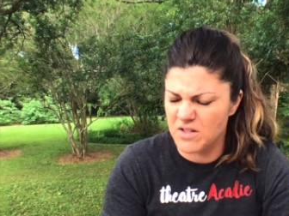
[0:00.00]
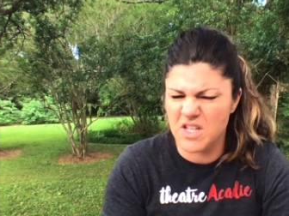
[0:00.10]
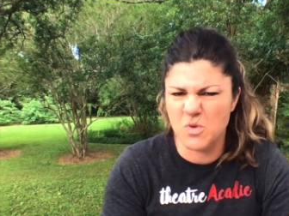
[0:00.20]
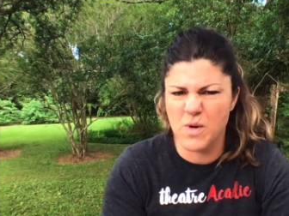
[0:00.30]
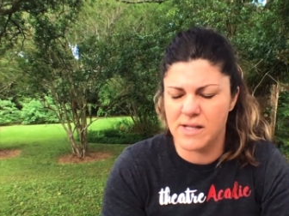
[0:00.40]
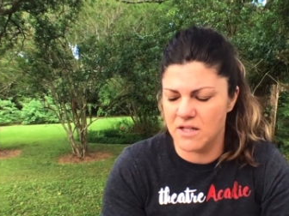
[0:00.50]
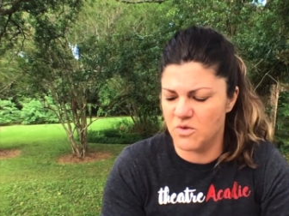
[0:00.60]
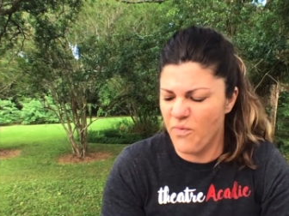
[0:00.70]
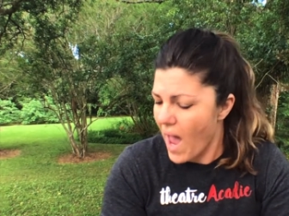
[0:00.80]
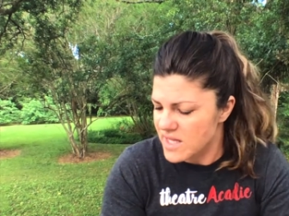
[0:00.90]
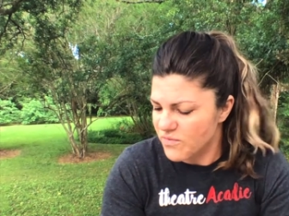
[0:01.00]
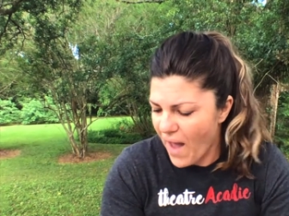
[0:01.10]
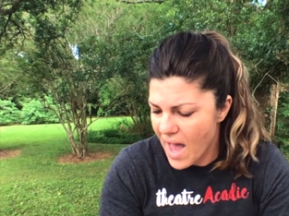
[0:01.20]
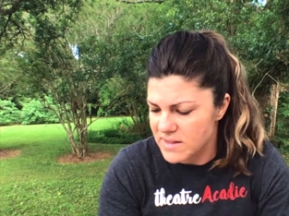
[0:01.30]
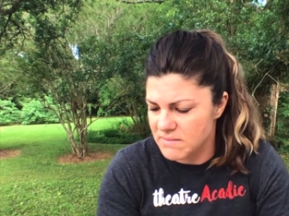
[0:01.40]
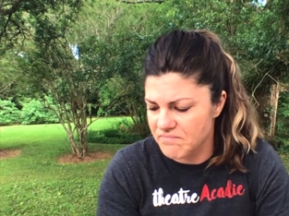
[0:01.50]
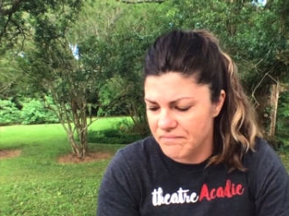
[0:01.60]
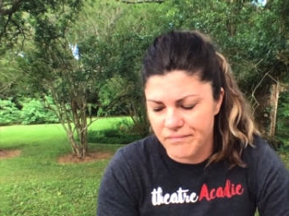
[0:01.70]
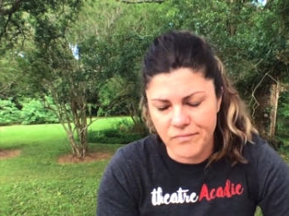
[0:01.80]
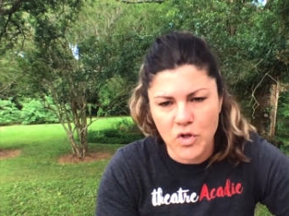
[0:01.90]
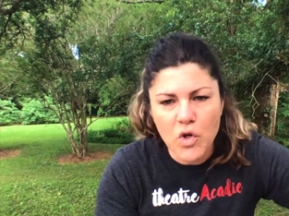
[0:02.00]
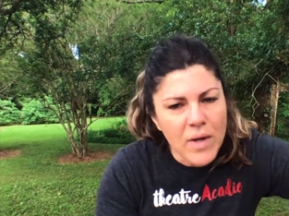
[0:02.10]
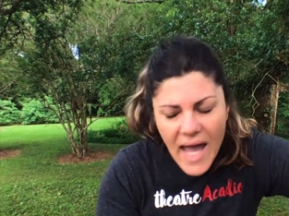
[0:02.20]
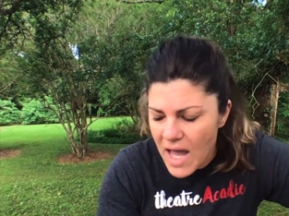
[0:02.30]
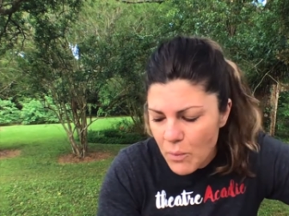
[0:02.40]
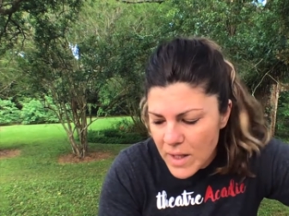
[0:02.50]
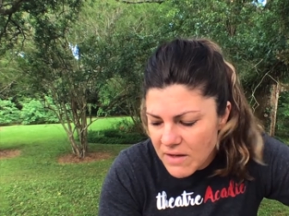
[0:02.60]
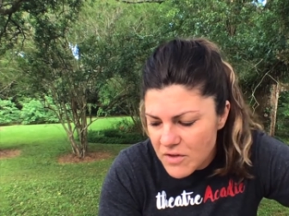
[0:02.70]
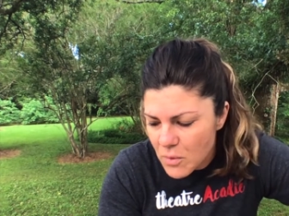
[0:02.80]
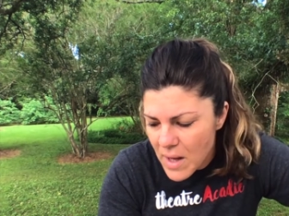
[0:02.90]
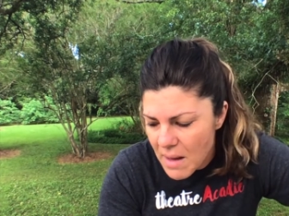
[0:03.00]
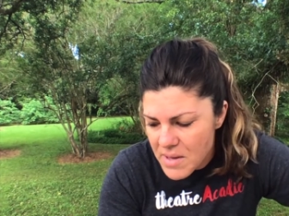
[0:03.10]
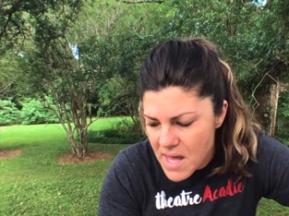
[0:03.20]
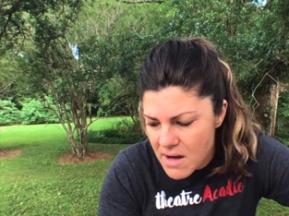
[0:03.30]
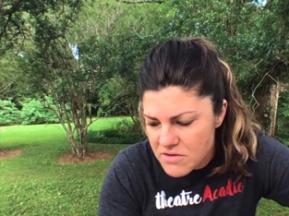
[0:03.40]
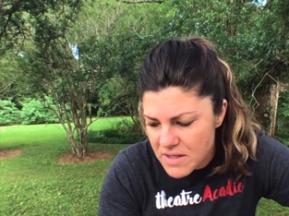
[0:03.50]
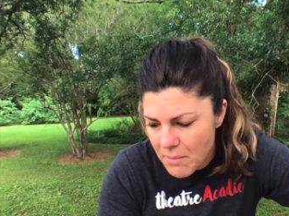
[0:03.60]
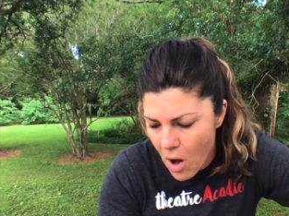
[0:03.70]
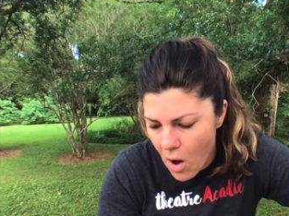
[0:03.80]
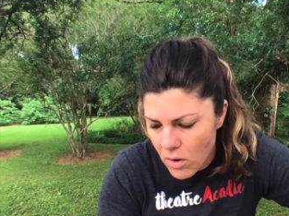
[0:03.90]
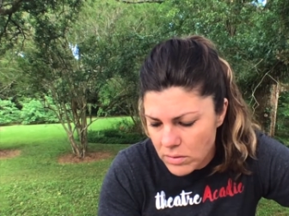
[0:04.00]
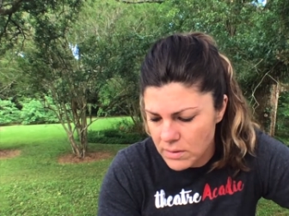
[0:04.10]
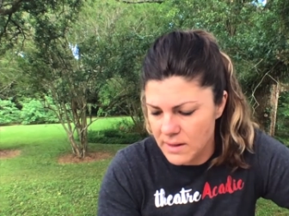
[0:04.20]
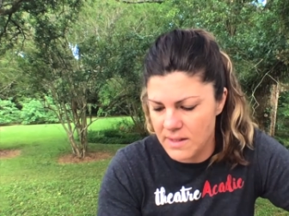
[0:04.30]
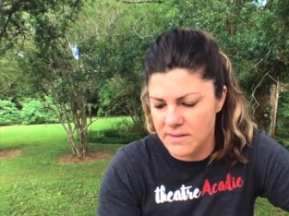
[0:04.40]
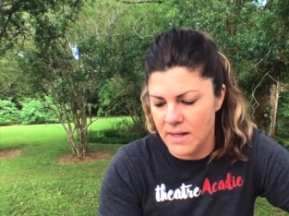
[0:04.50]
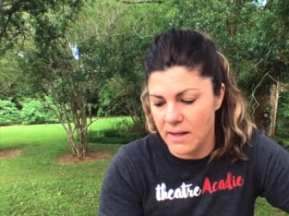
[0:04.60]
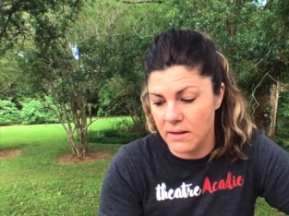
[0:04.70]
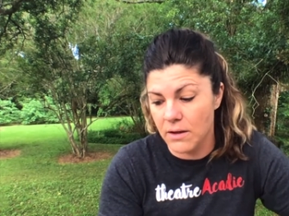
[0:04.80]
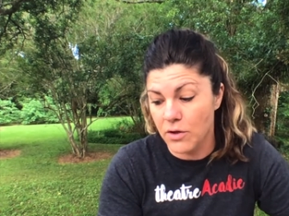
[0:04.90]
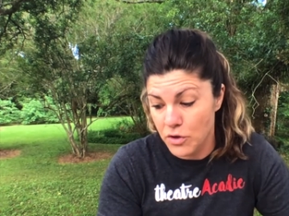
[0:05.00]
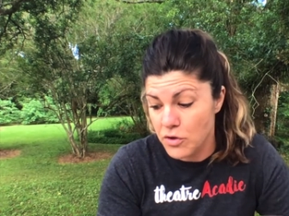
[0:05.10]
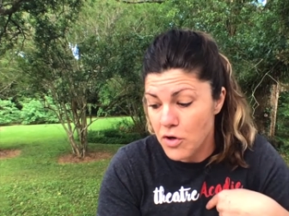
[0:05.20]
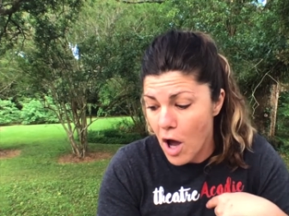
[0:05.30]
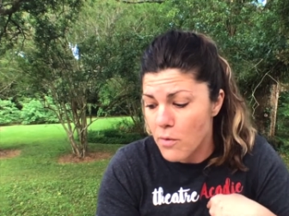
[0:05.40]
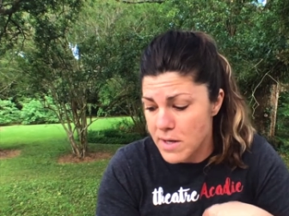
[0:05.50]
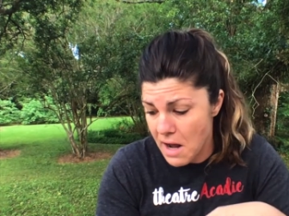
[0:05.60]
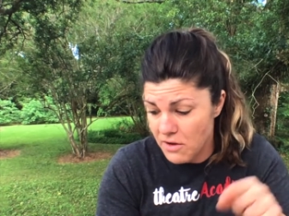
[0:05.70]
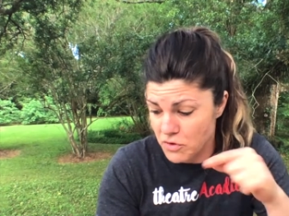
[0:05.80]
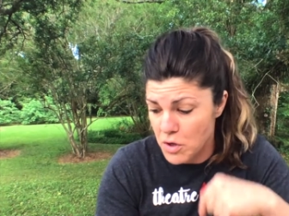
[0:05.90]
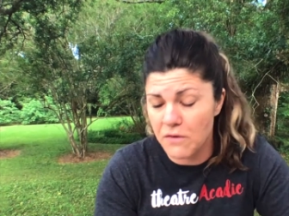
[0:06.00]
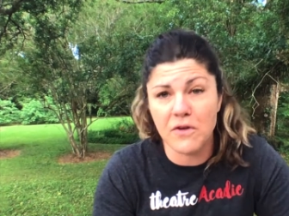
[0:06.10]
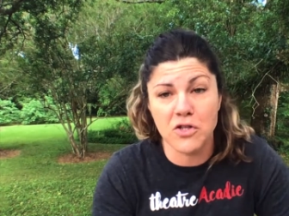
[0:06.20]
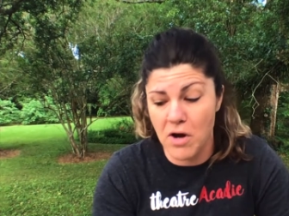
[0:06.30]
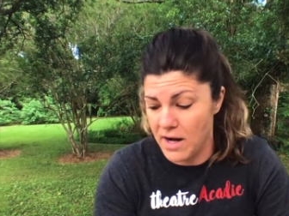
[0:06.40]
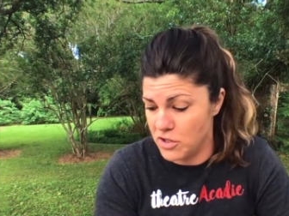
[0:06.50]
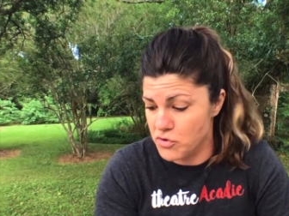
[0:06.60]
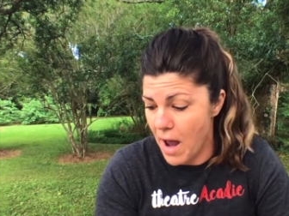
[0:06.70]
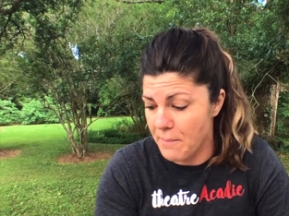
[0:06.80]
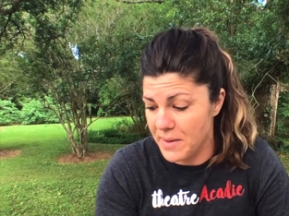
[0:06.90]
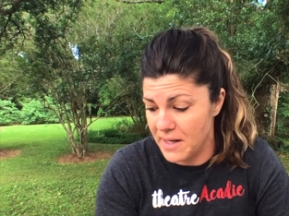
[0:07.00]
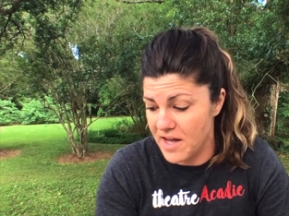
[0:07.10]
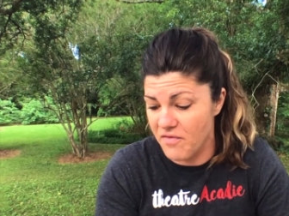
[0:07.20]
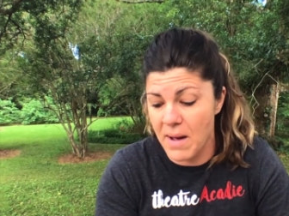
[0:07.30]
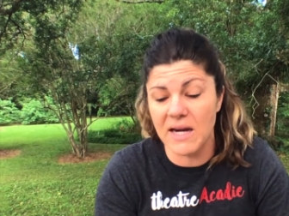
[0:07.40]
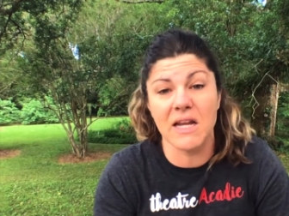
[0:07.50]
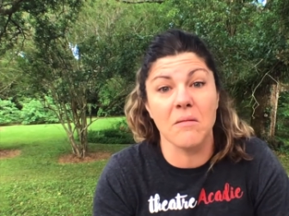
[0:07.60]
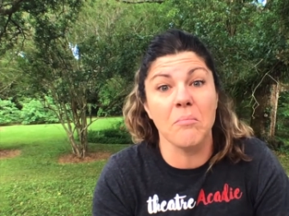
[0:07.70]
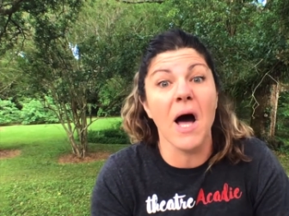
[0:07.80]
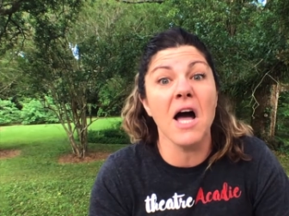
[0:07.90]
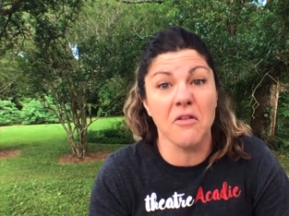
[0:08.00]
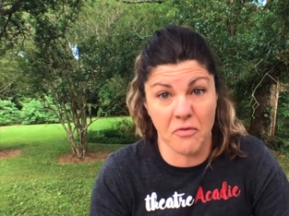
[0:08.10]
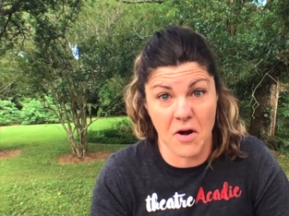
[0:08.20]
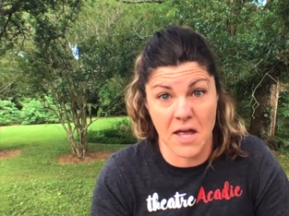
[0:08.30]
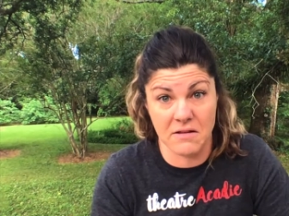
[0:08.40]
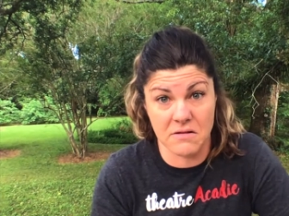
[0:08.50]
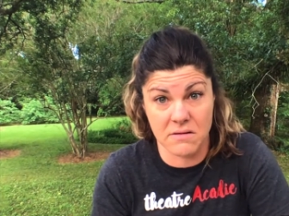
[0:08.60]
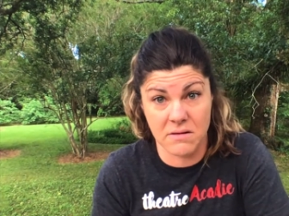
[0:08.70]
his whiskers fast. "You can't weave your web here, Simone," he said. "You know what I'll do if you try to trap any of my little bug friends."